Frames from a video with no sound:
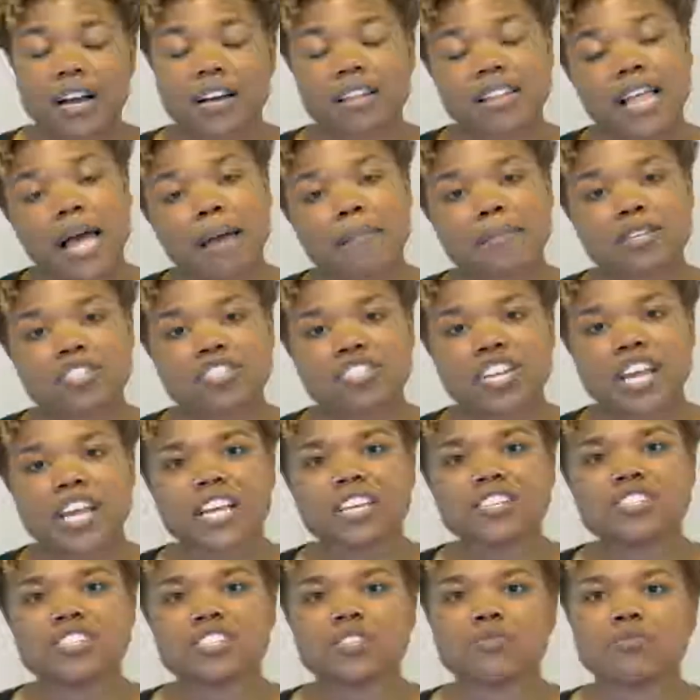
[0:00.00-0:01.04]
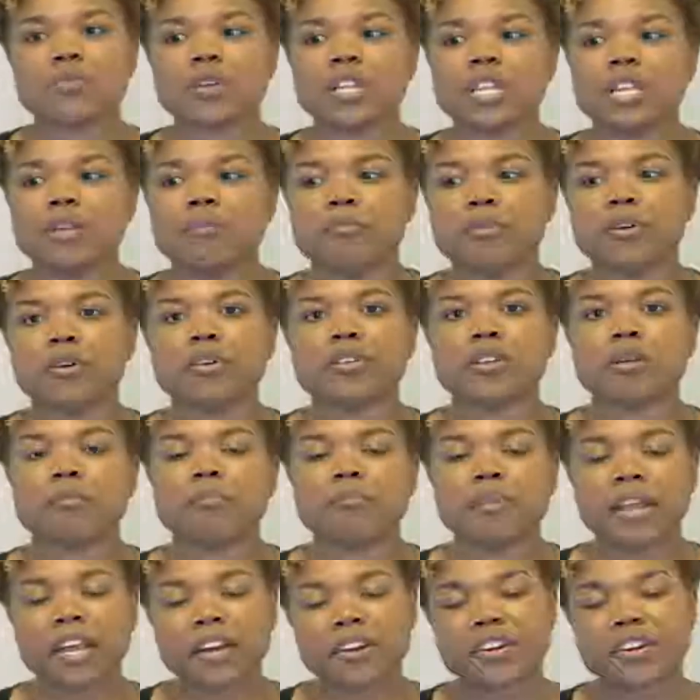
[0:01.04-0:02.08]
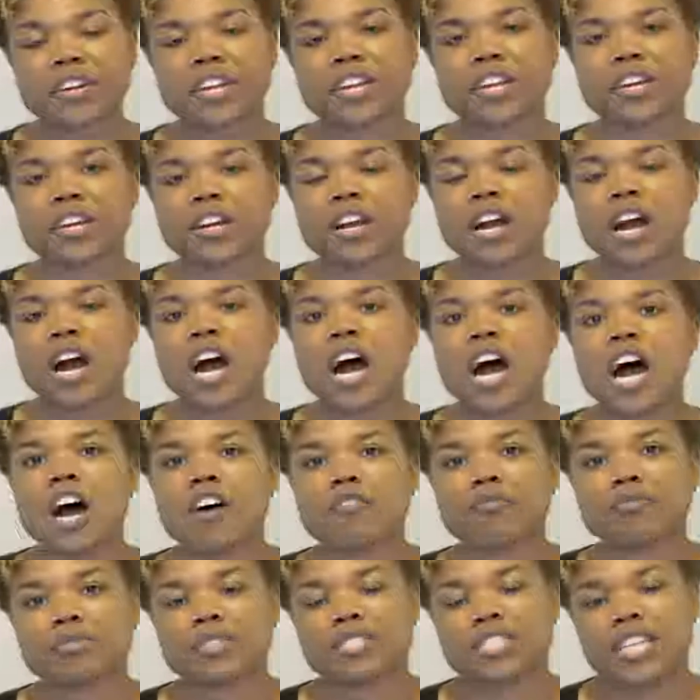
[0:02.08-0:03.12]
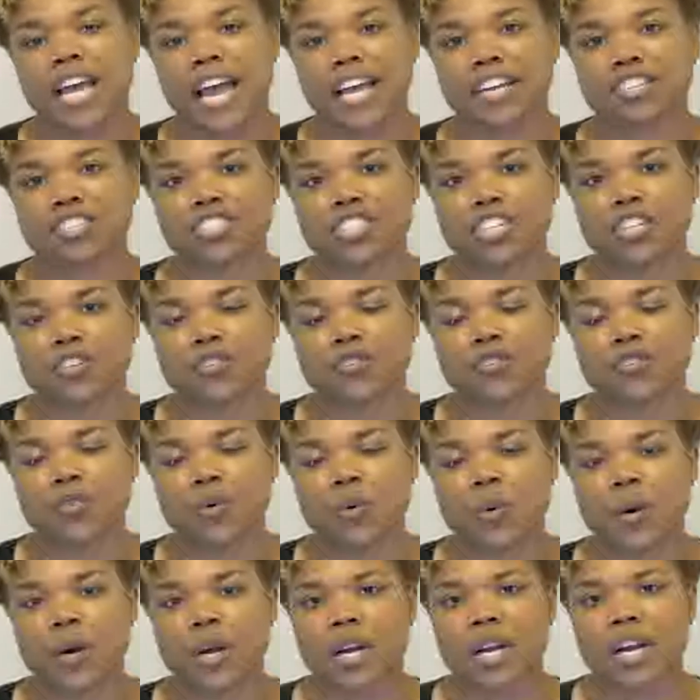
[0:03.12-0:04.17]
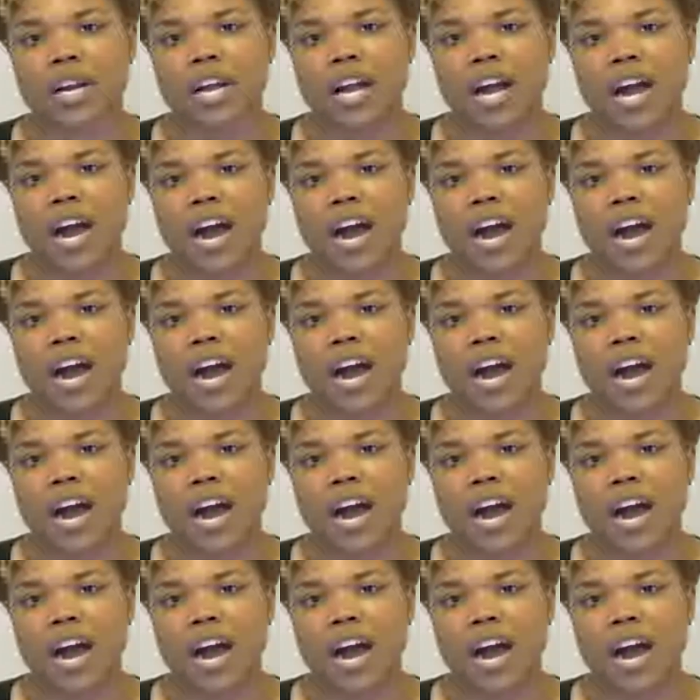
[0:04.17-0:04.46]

climate change and really build a barrier of protection for